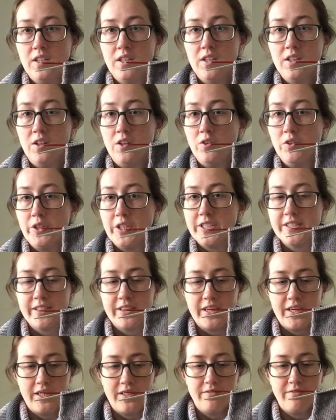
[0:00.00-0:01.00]
lonely
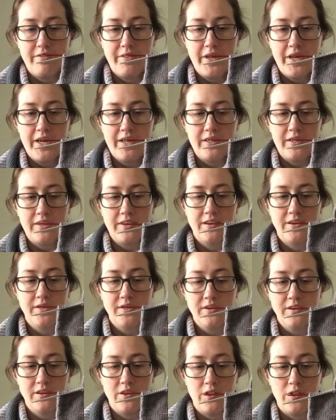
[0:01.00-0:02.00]
skein of that.
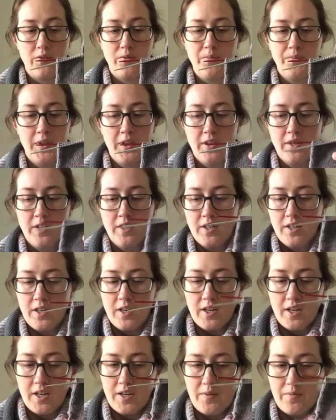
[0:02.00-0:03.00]
So
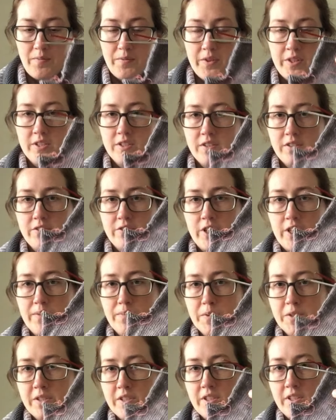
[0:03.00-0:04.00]
these
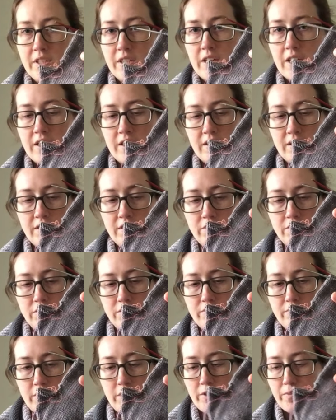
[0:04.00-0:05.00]
stripes did not use
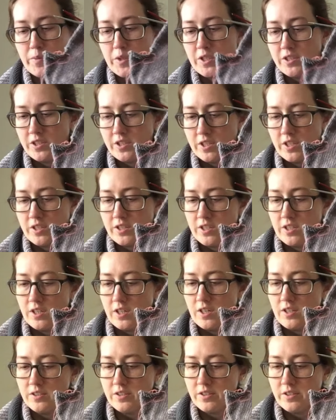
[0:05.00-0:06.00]
very much yarn at
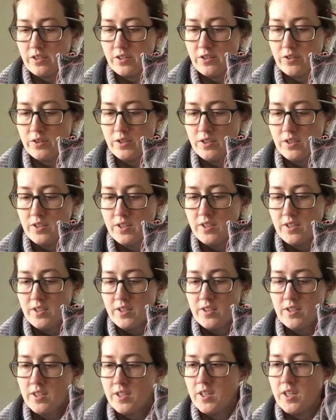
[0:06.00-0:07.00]
all, so
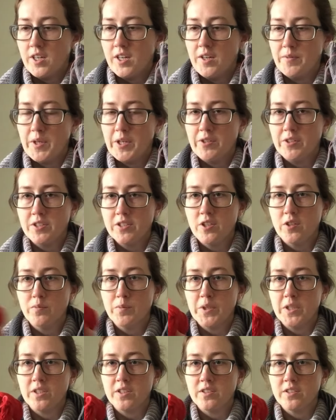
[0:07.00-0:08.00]
I was
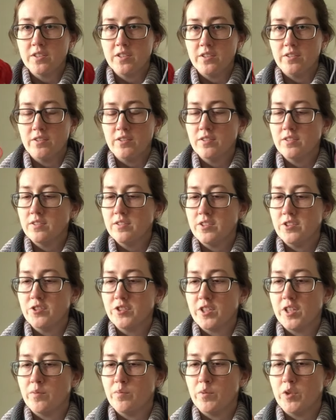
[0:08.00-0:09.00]
hoping to use
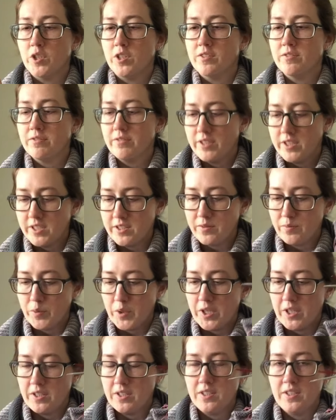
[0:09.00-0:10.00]
up more of these,
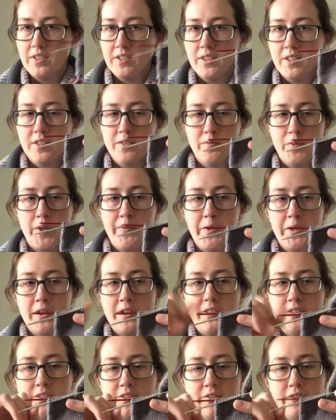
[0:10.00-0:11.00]
but maybe I'll
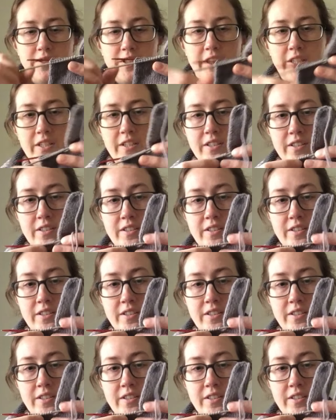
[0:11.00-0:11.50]
do a